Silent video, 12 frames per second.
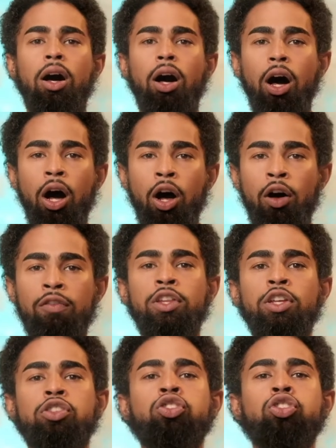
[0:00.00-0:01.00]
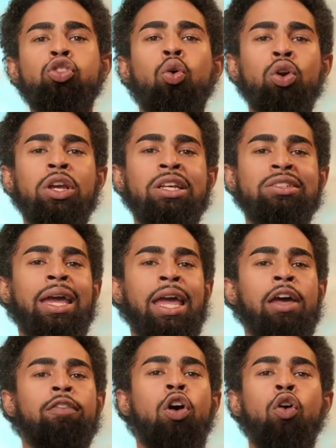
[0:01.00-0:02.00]
of the stories that
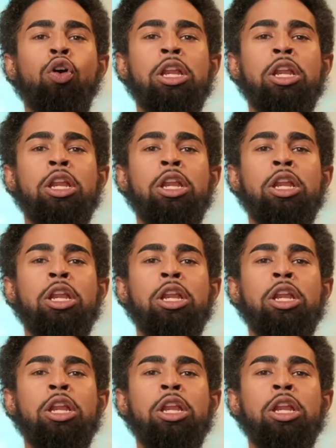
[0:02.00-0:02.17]
have already